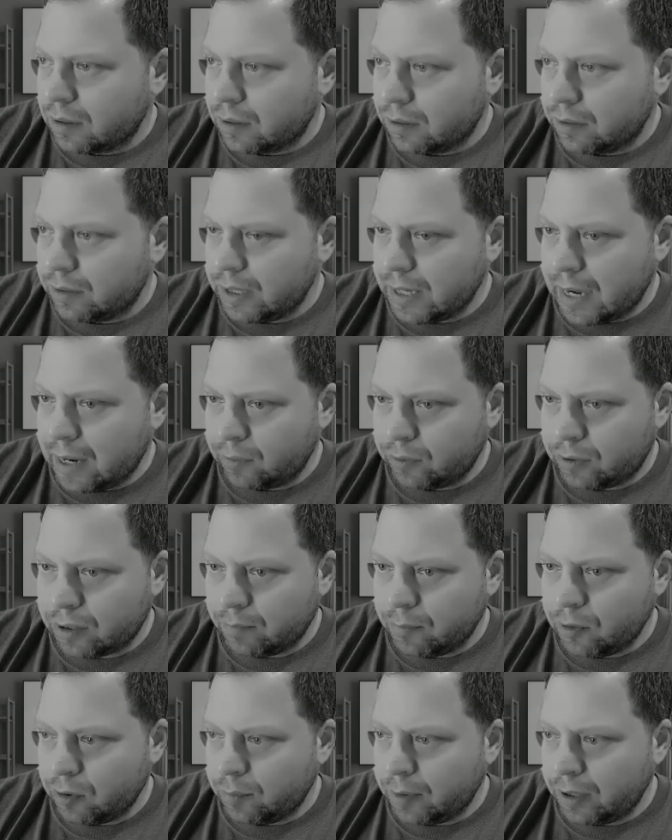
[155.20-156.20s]
the
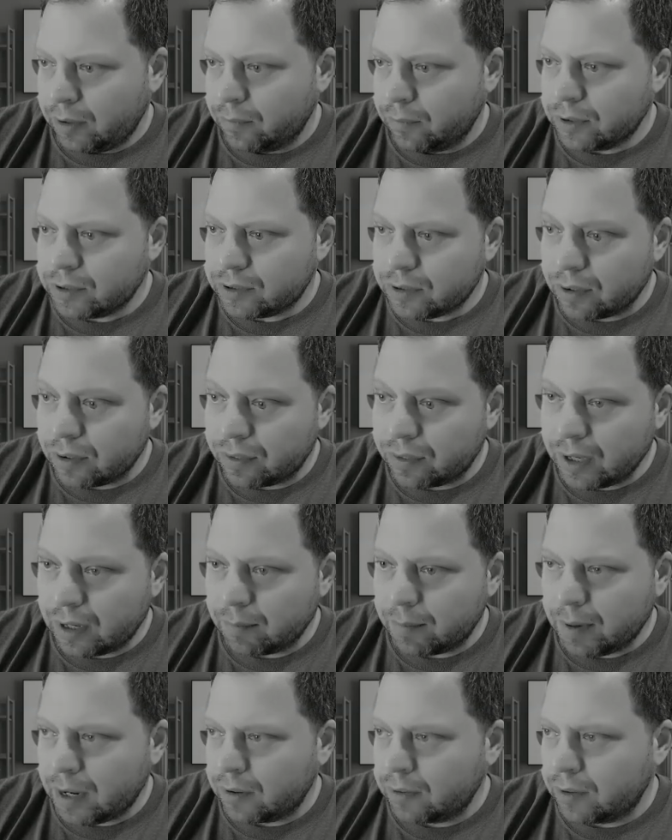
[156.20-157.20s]
outcome nobody wants to think
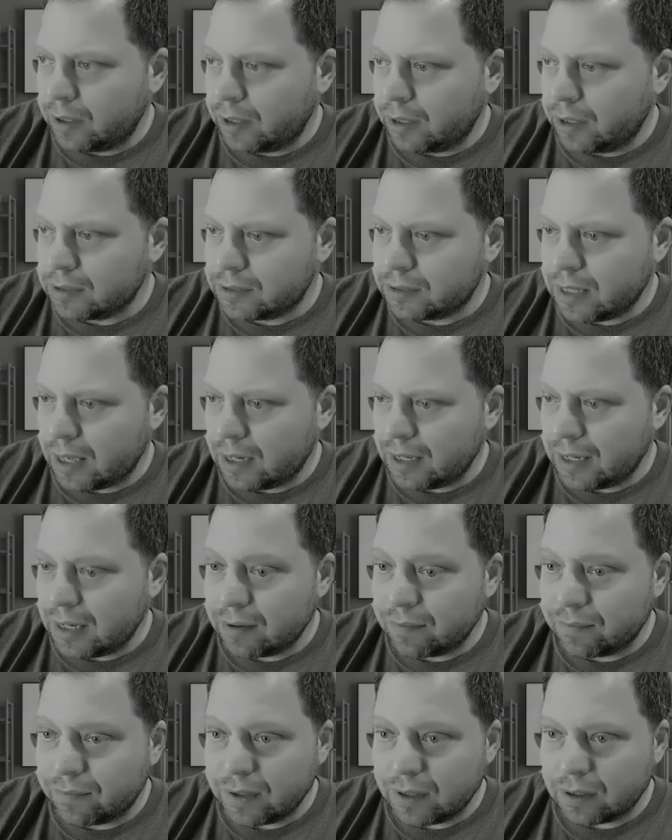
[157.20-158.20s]
about is that
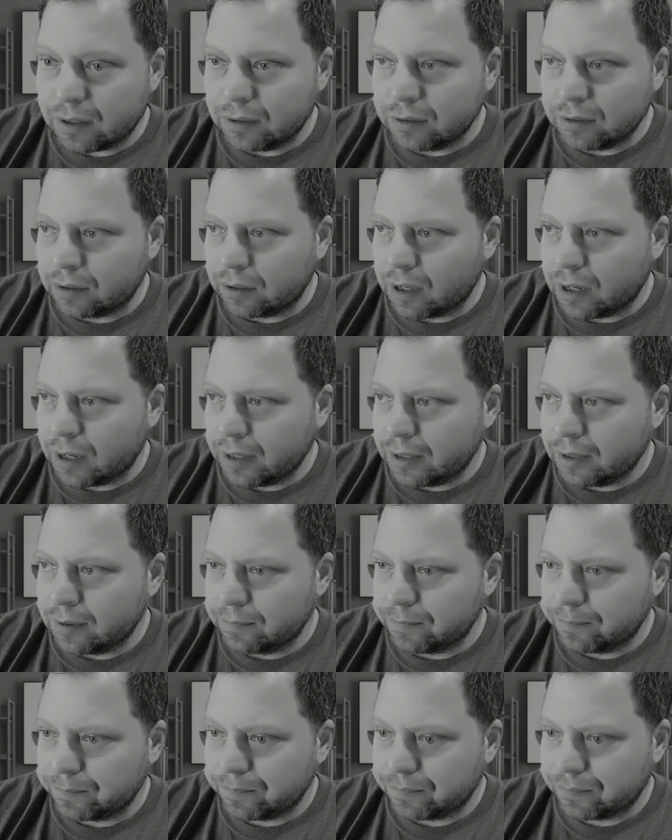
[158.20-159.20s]
if the underlying
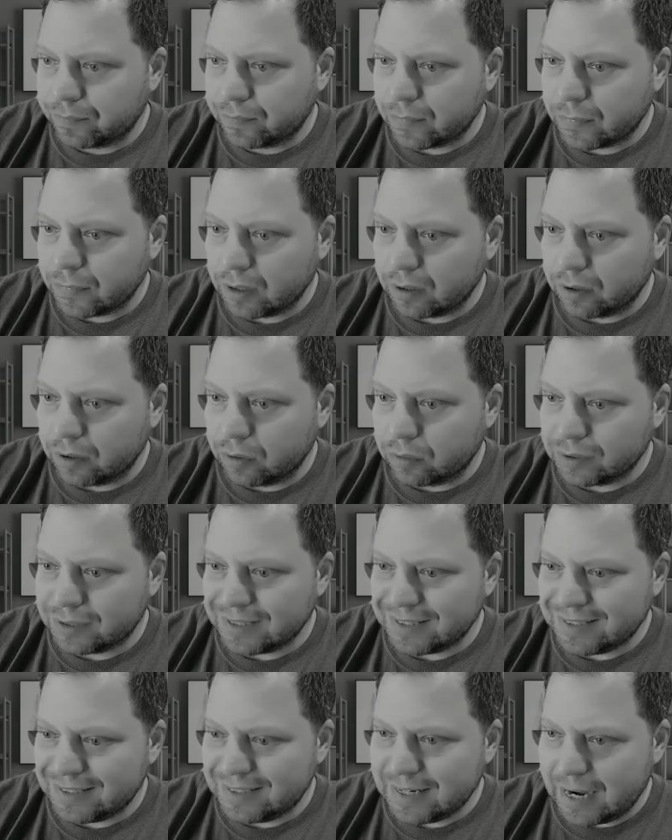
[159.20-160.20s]
goes
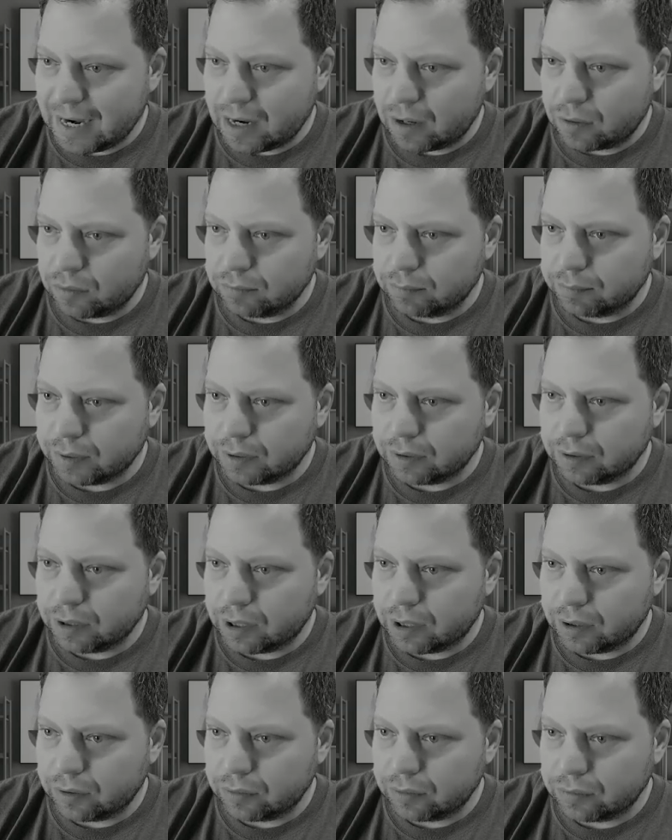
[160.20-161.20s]
down
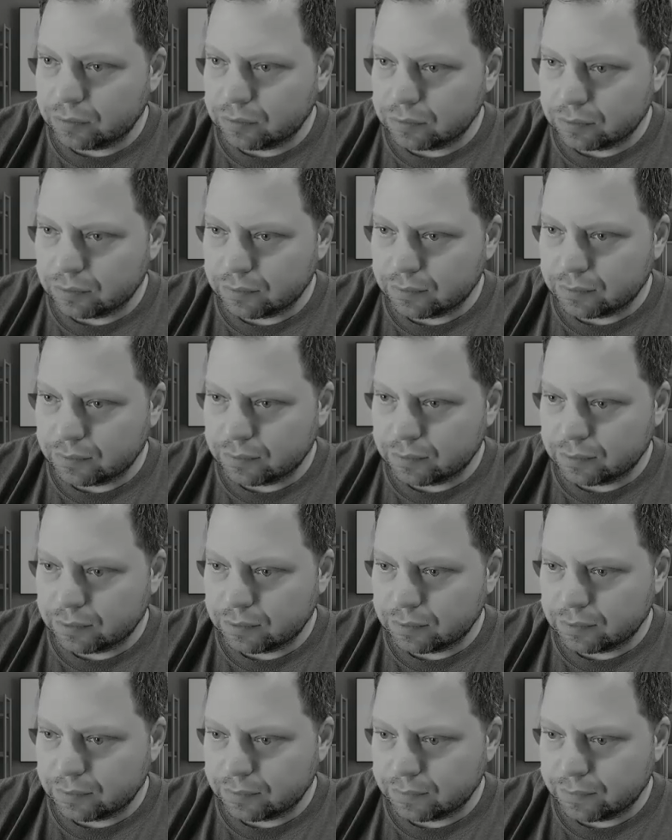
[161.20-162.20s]
below
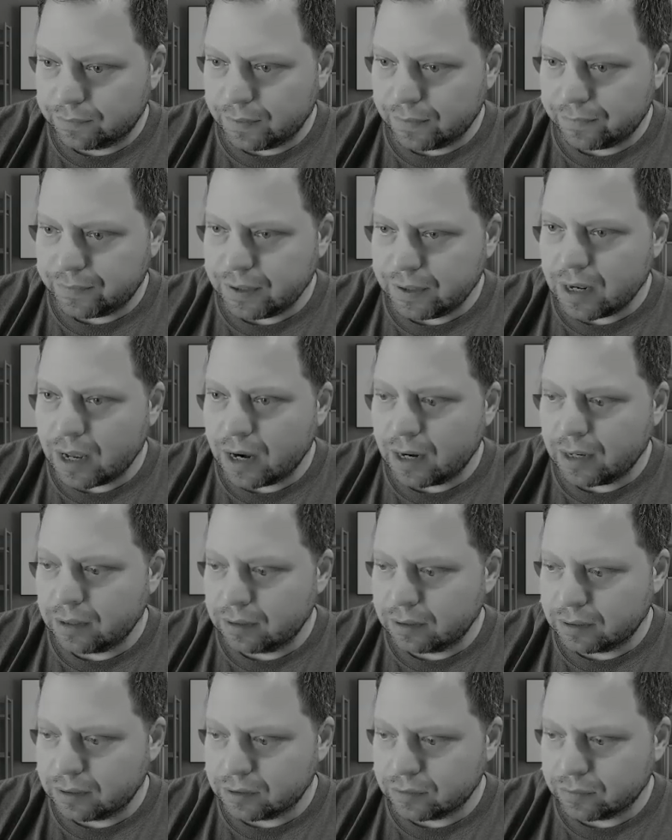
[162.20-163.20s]

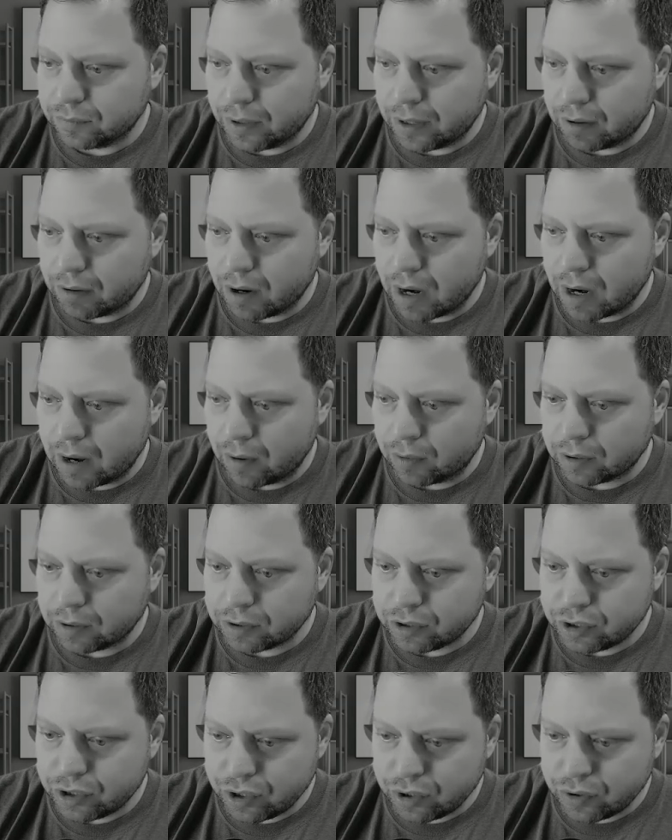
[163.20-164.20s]
59 is where our
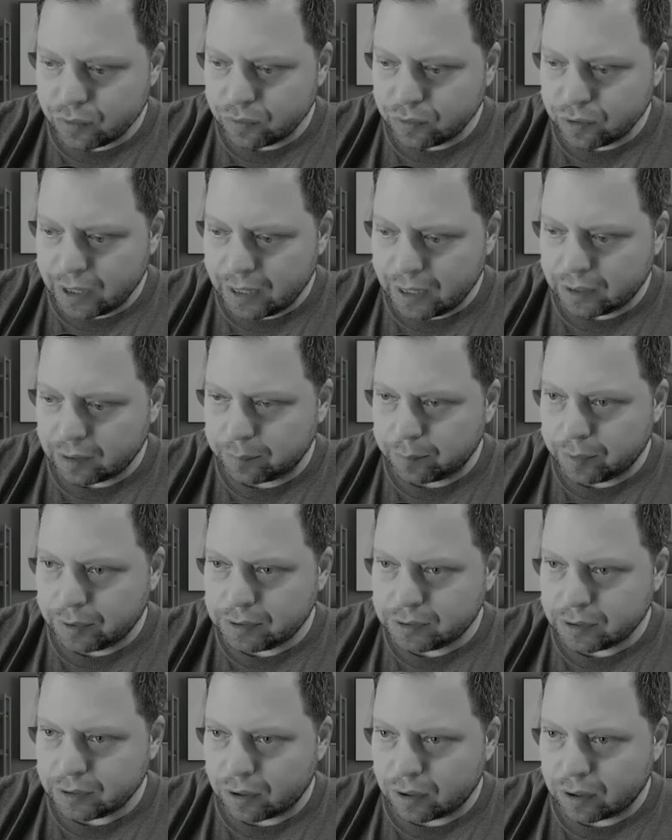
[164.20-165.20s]
two naked
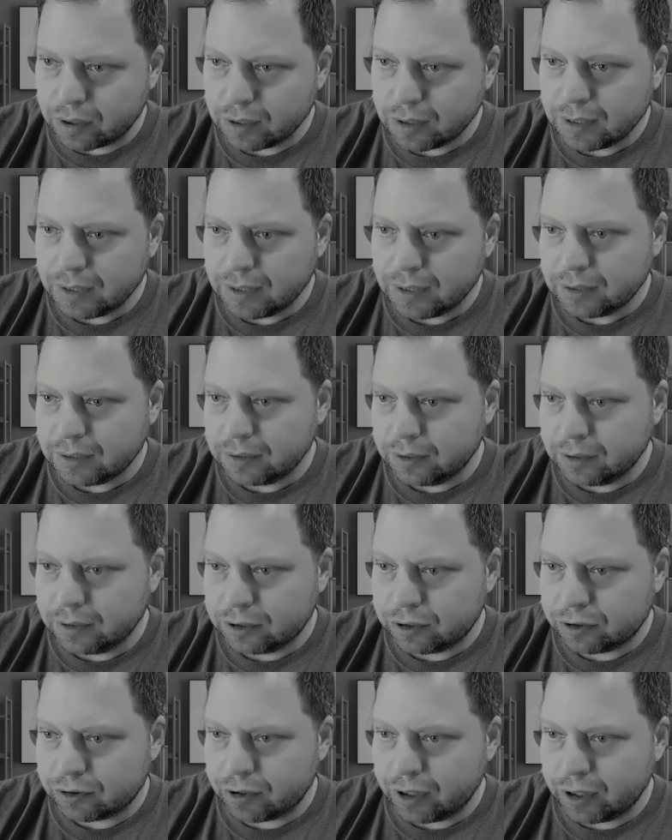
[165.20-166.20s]
puts are,
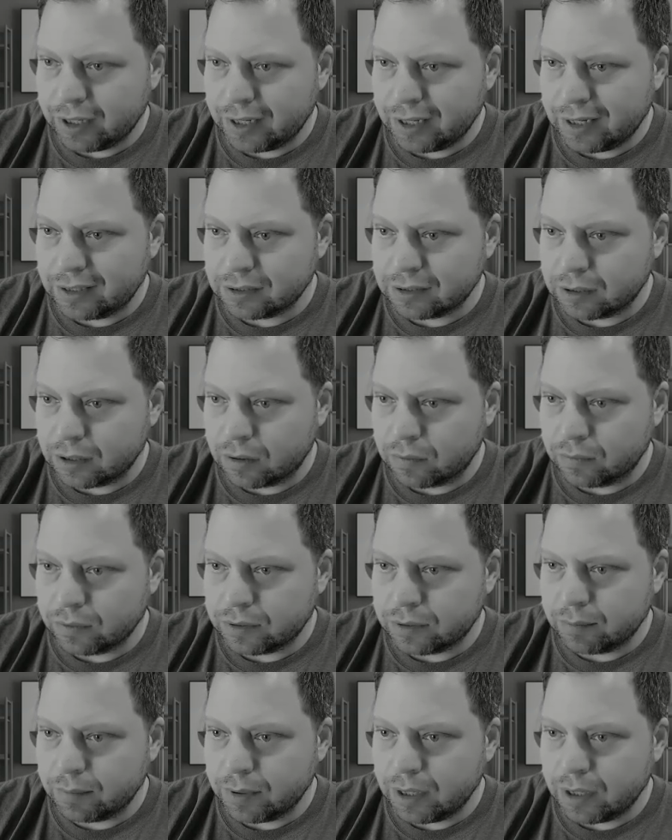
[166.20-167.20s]
this trade is going
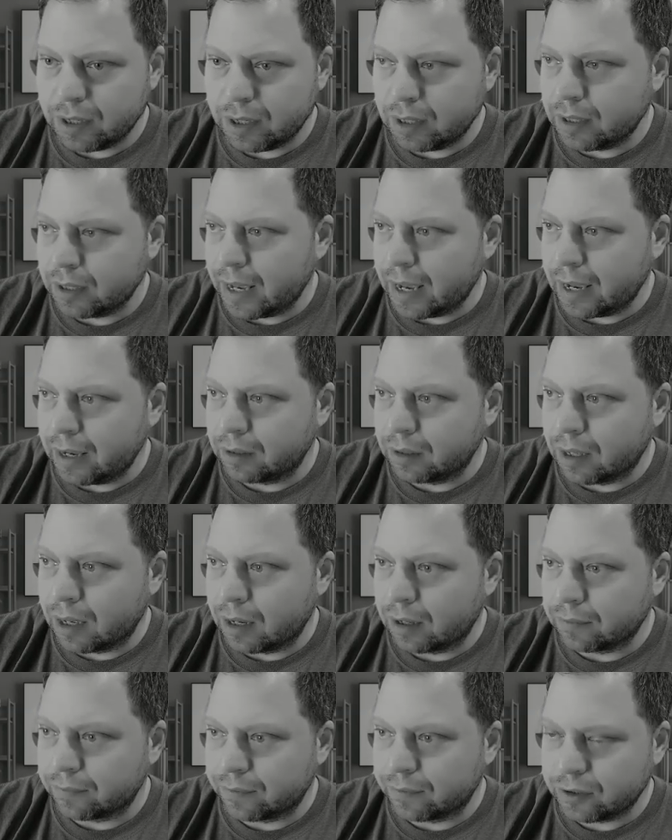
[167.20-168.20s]
to be in a
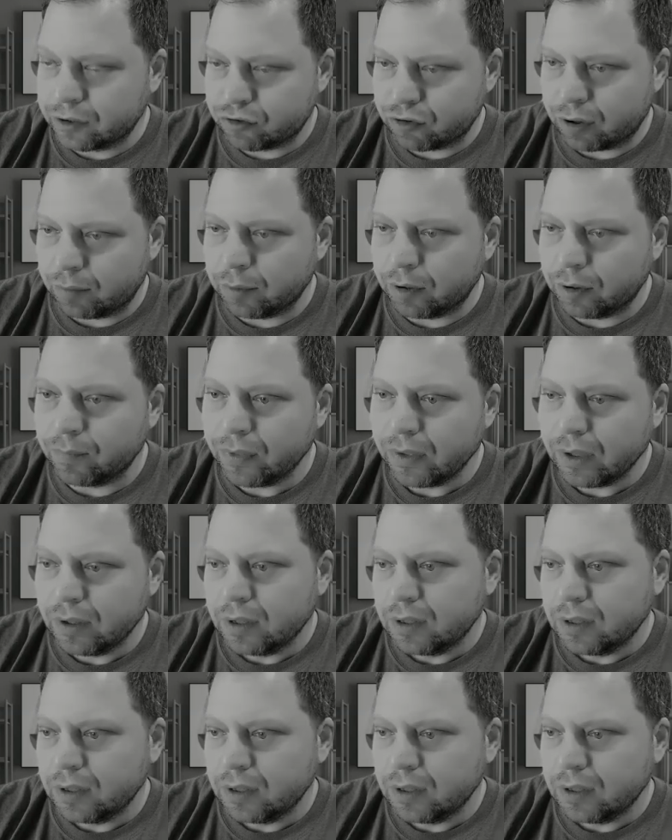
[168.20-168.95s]
lot of trouble.